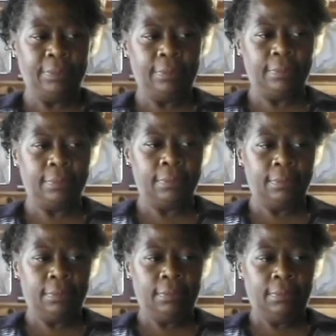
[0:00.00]

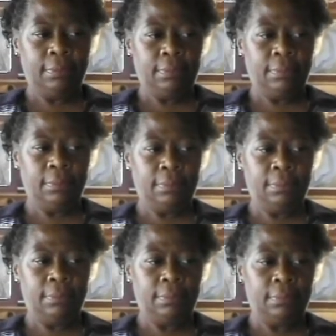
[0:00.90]

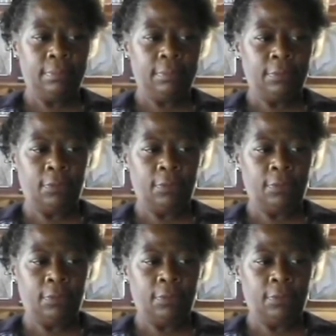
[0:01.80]
(no one is talking)